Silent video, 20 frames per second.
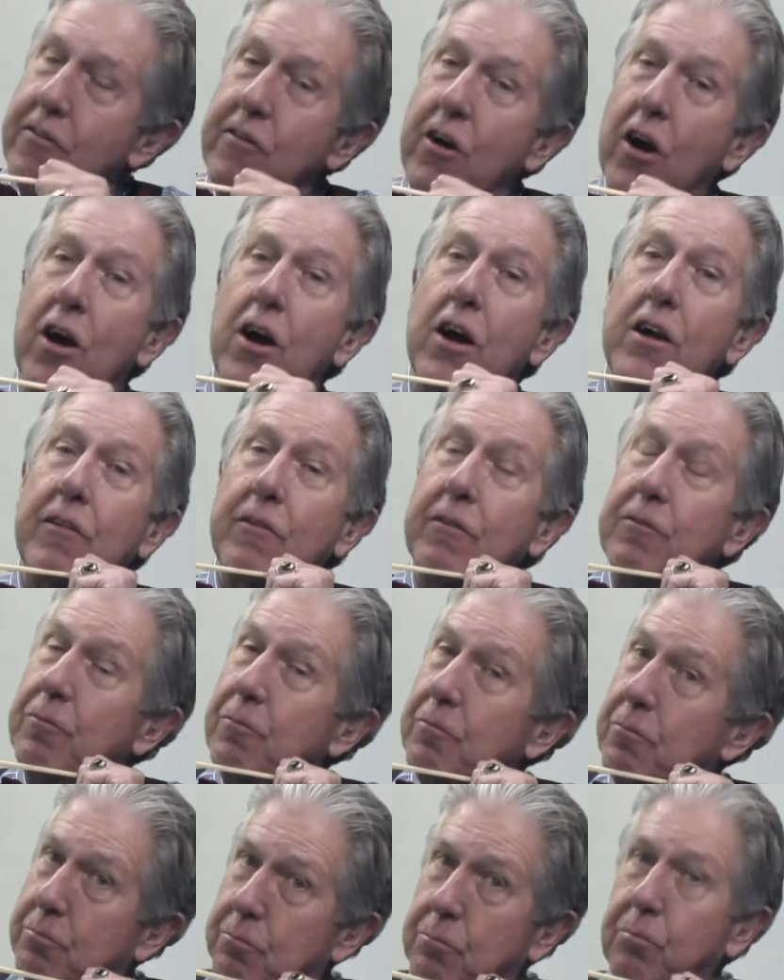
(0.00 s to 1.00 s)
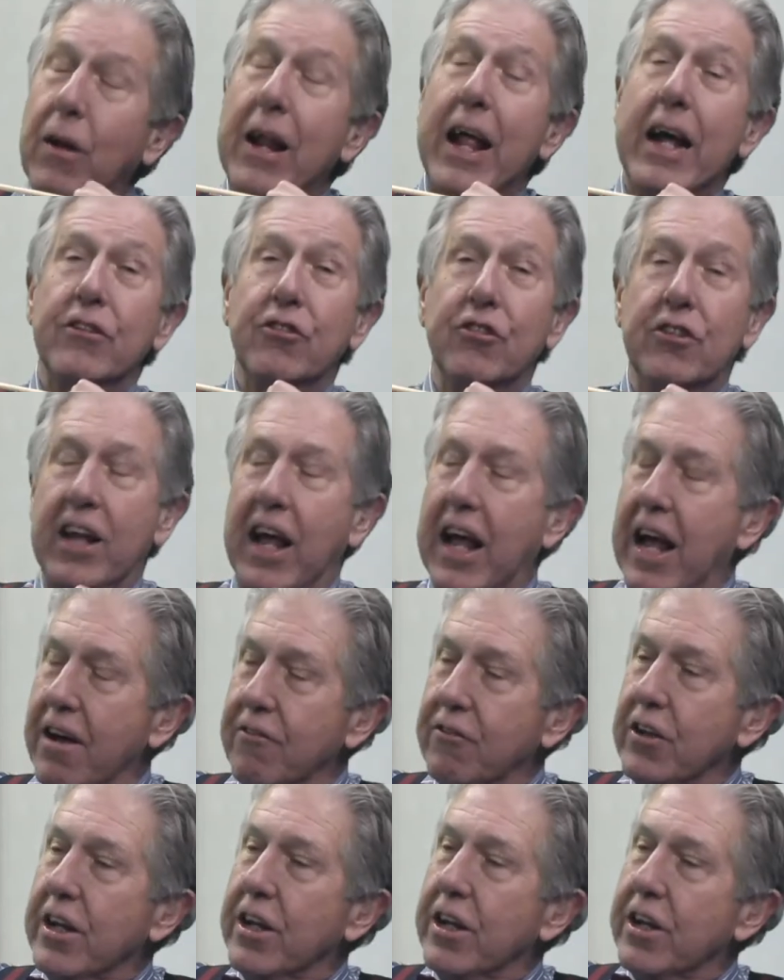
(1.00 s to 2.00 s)
are blessed to
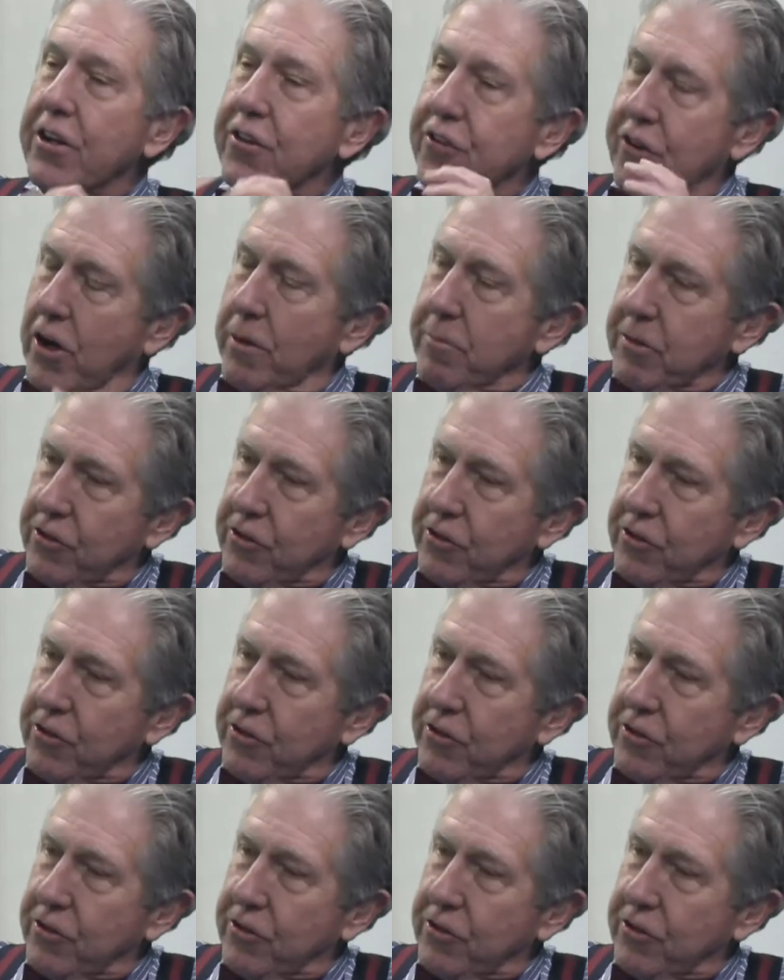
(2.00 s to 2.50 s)
have Jeremy